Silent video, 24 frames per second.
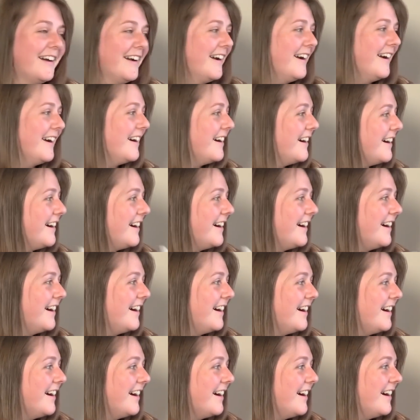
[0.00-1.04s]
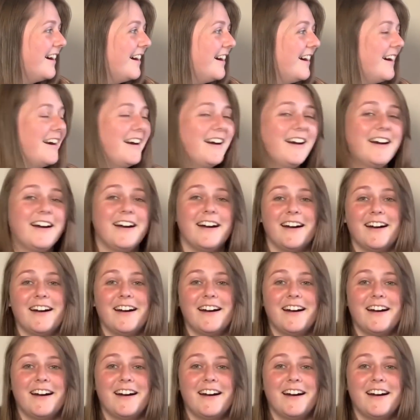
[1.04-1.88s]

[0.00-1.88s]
No one is speaking in this clip.